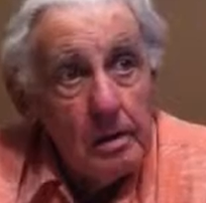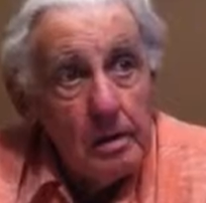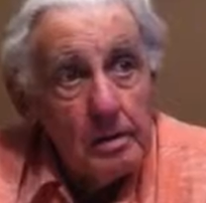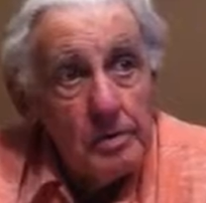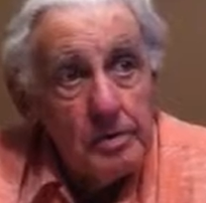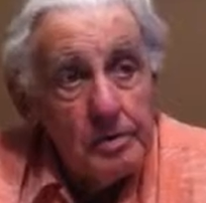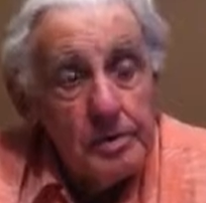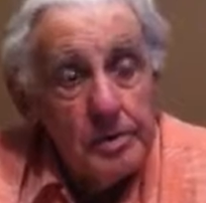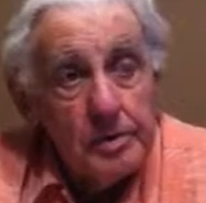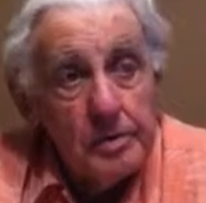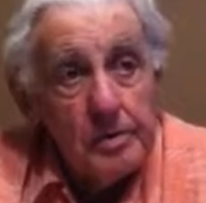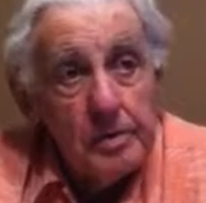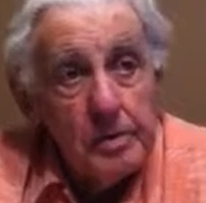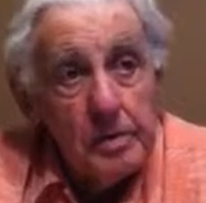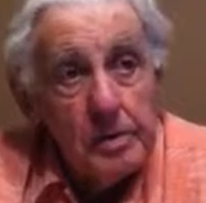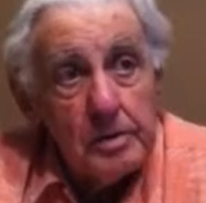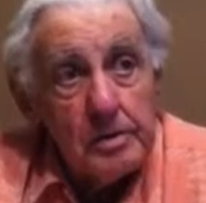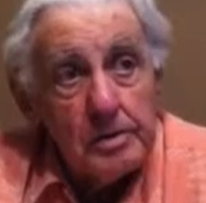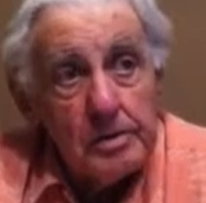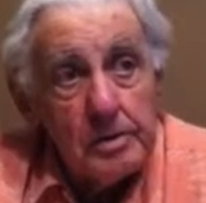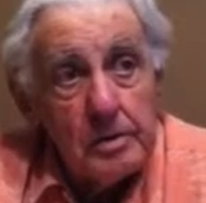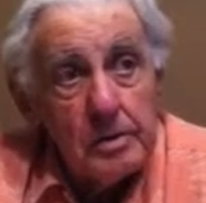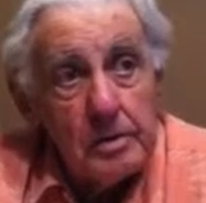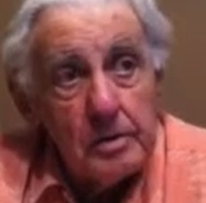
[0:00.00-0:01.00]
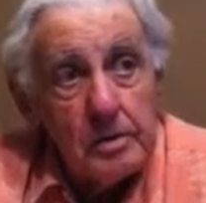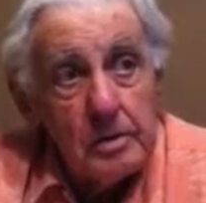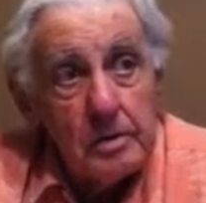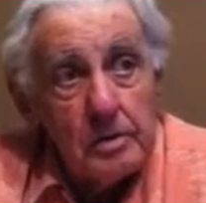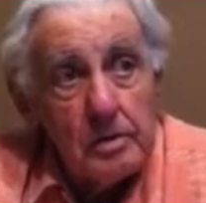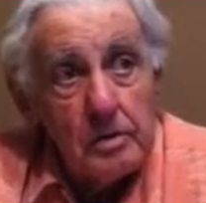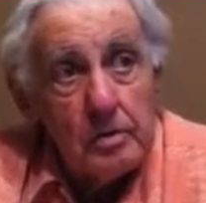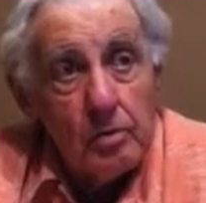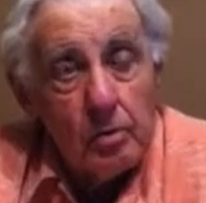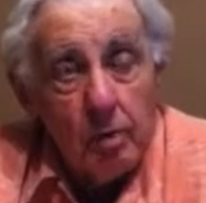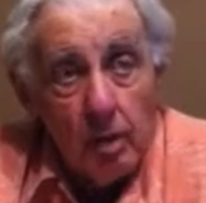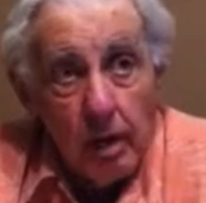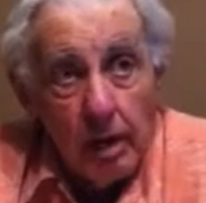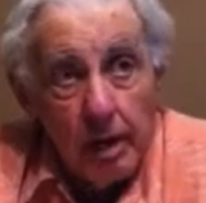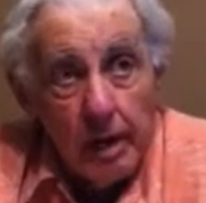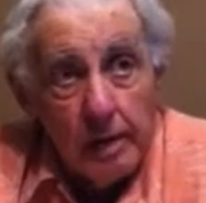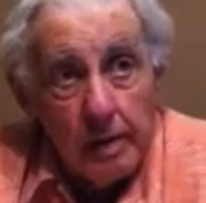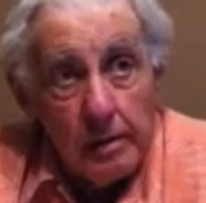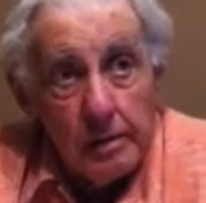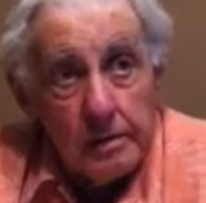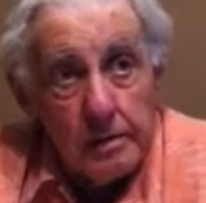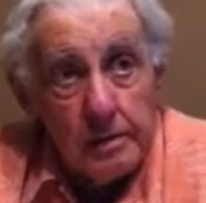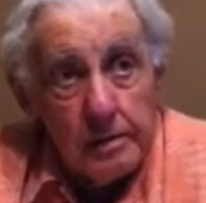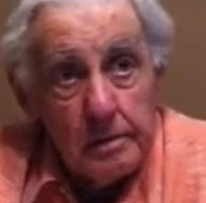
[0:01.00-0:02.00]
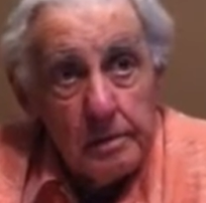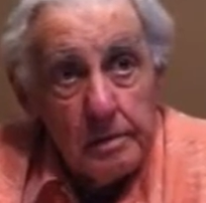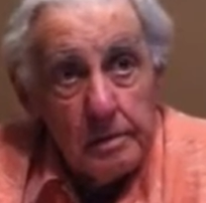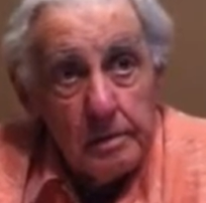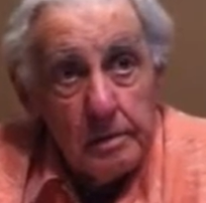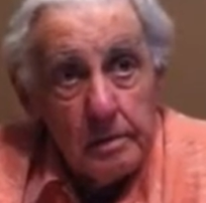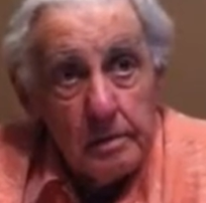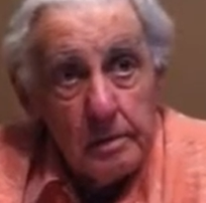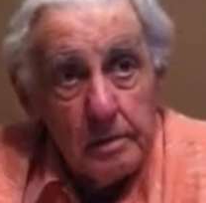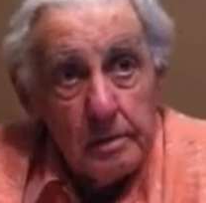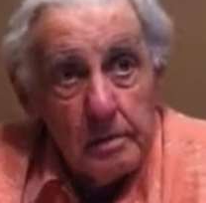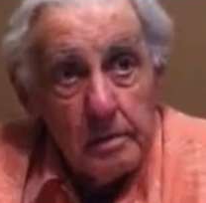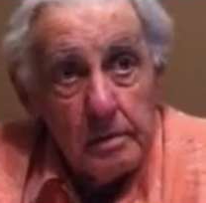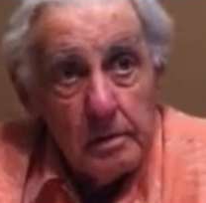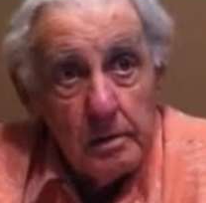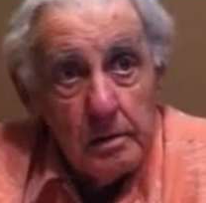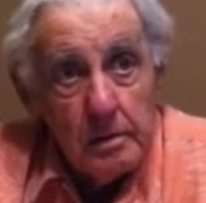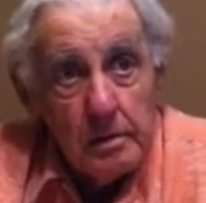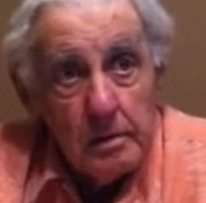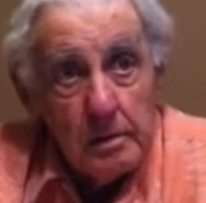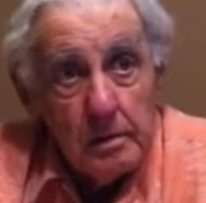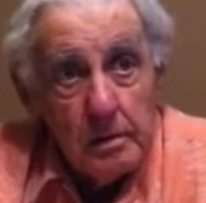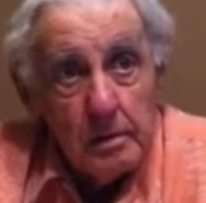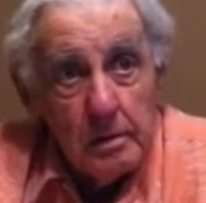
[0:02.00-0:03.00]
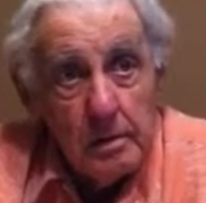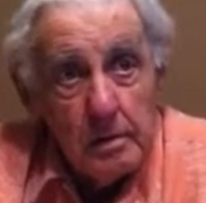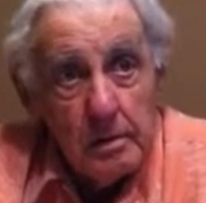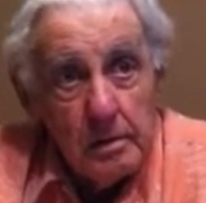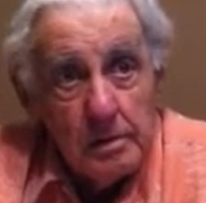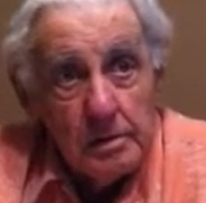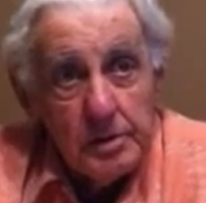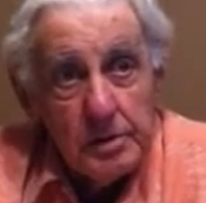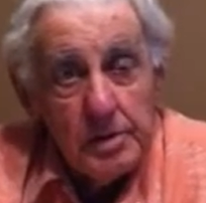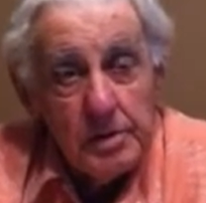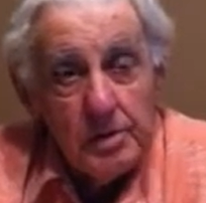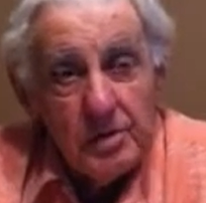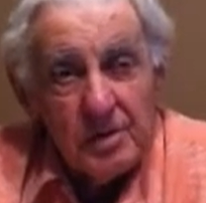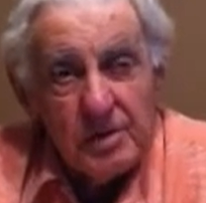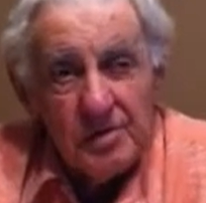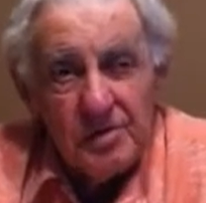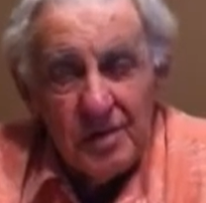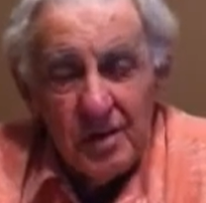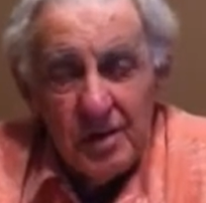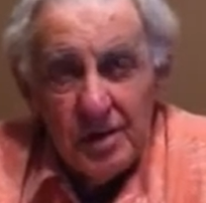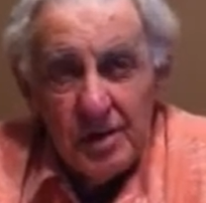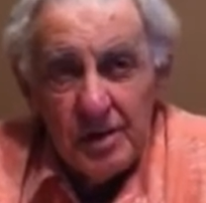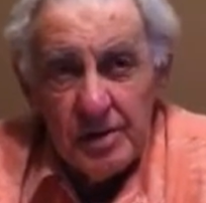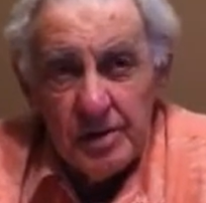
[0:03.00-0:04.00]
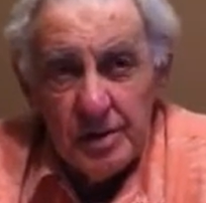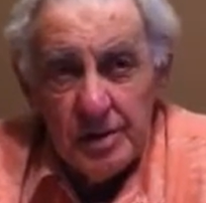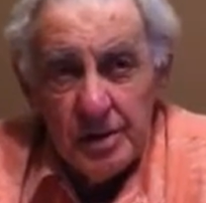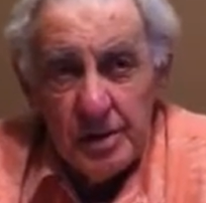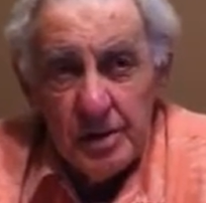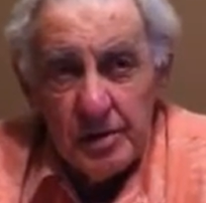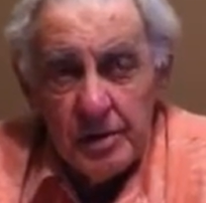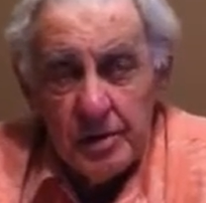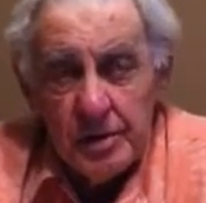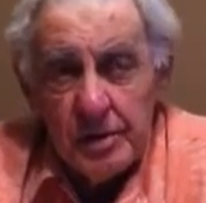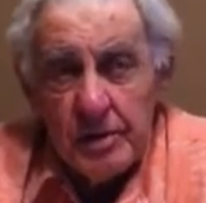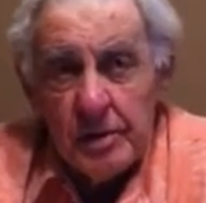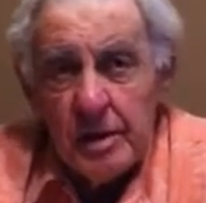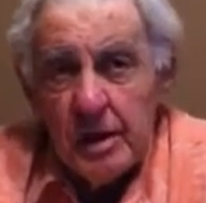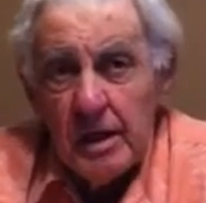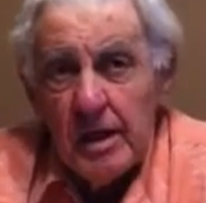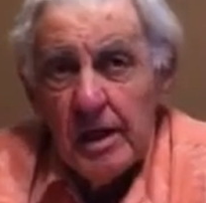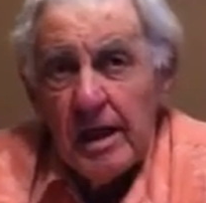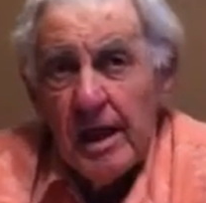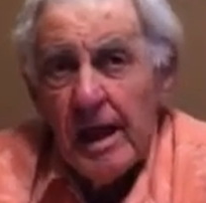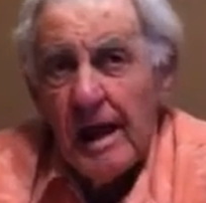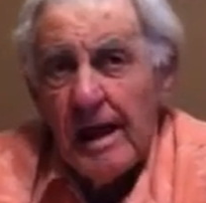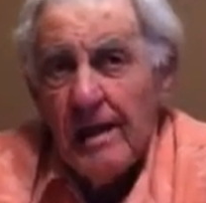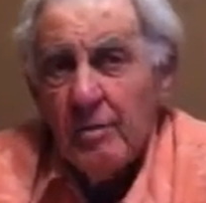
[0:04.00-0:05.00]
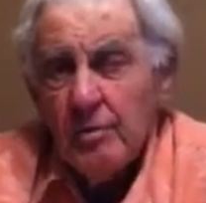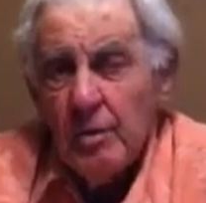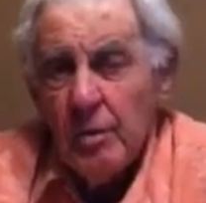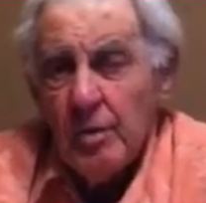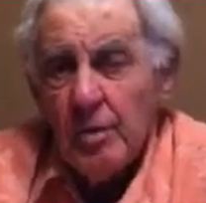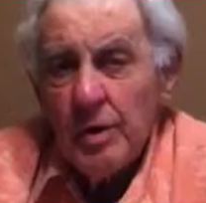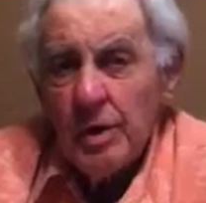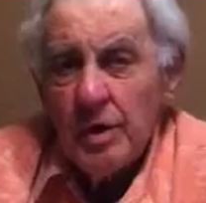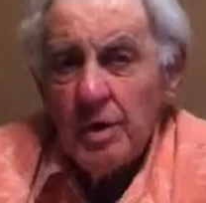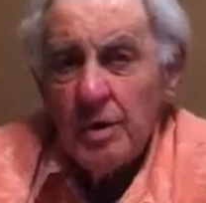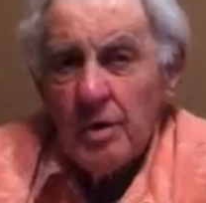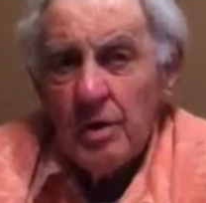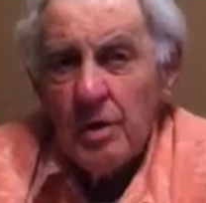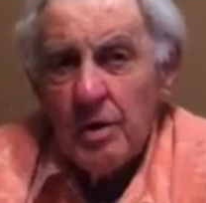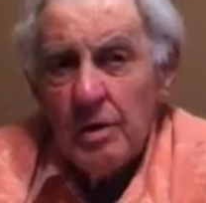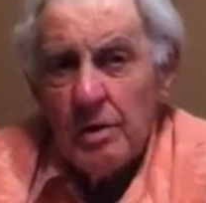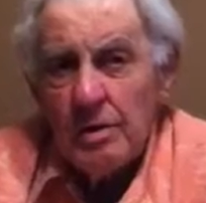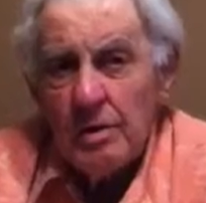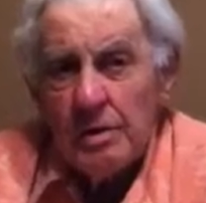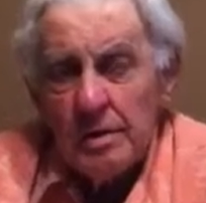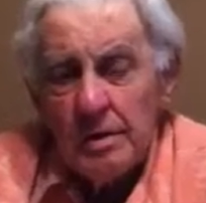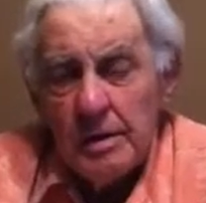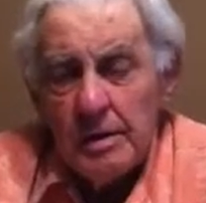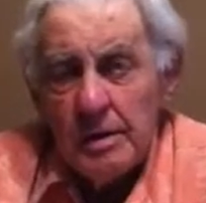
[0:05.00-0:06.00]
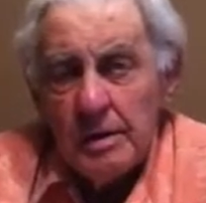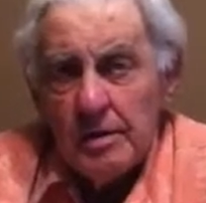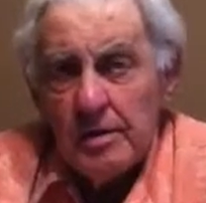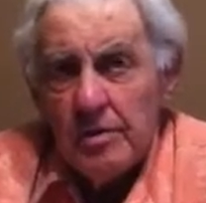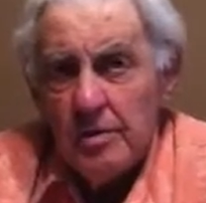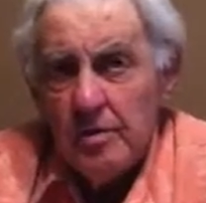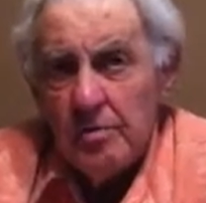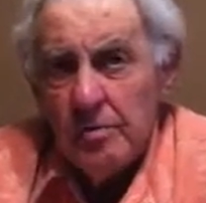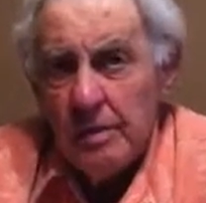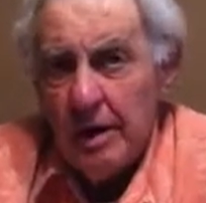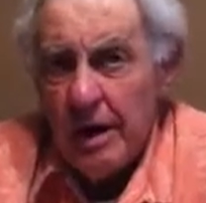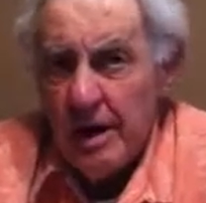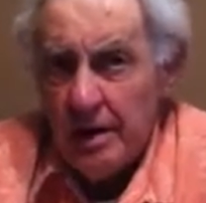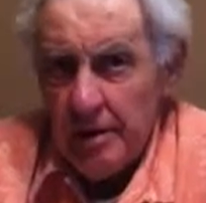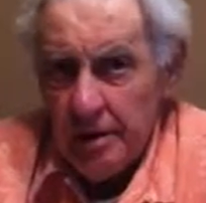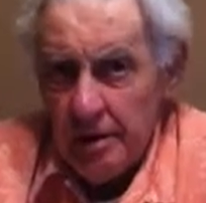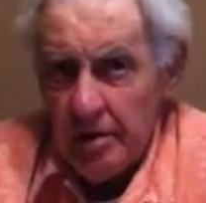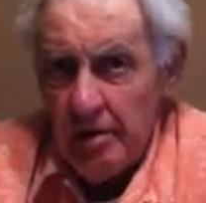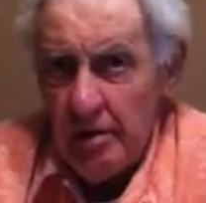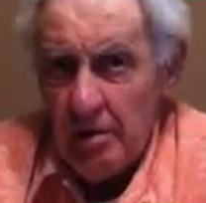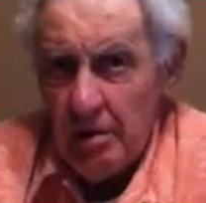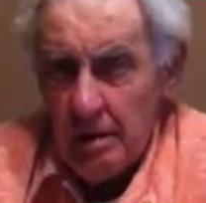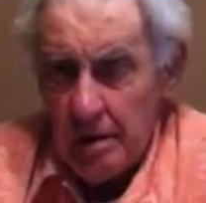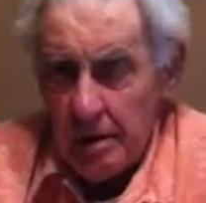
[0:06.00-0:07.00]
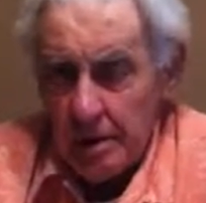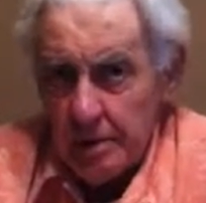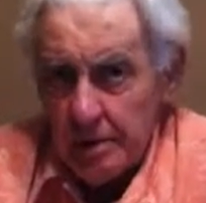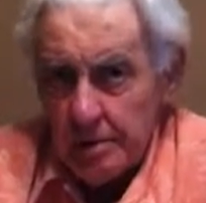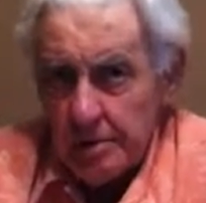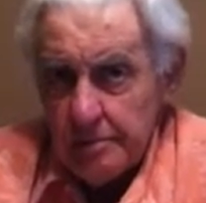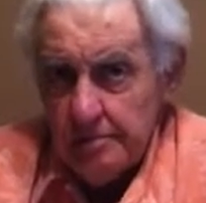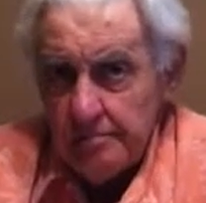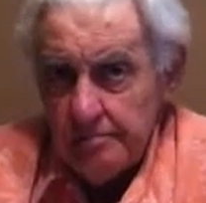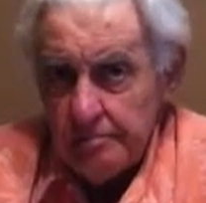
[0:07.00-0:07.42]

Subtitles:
She was quiet. She was very sick. She had what we call the pneumatic heart.